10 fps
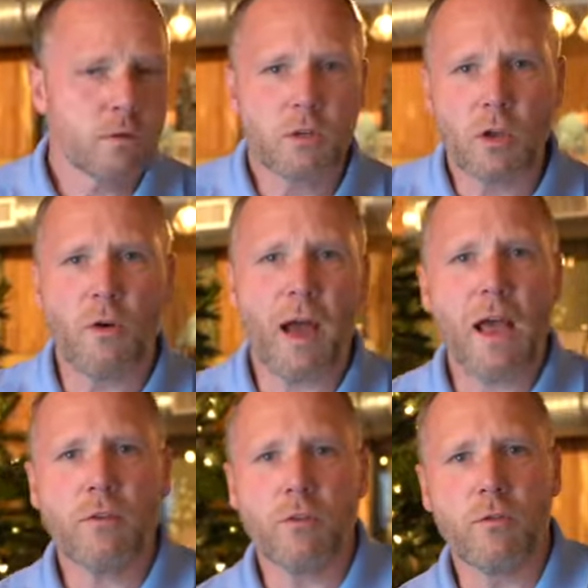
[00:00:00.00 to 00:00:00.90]
so
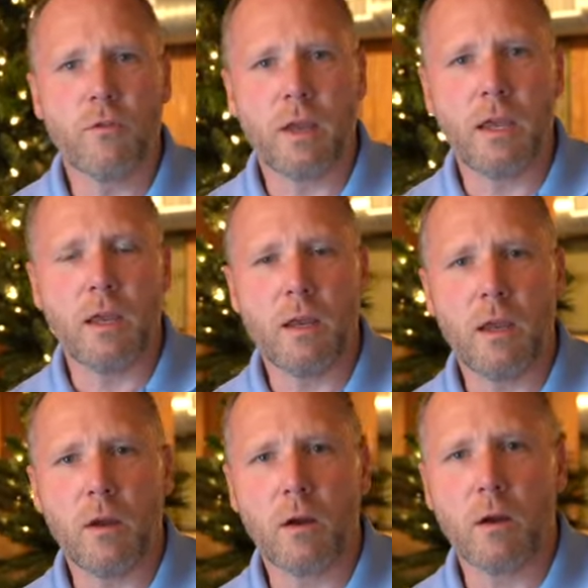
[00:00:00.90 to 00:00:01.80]
as you've seen
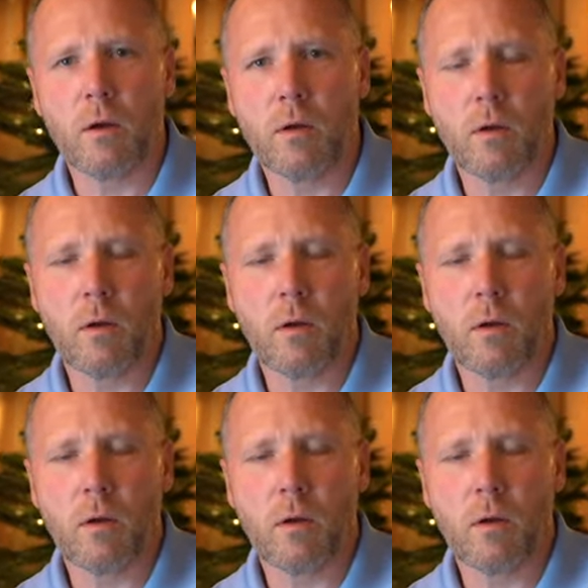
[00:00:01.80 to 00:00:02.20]
here,